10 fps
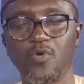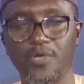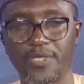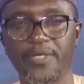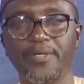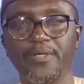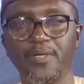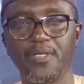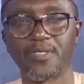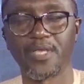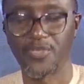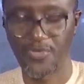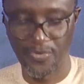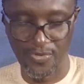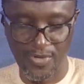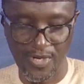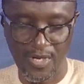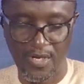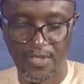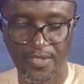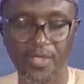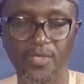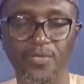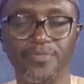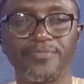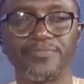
Okay, thank you. Thank you.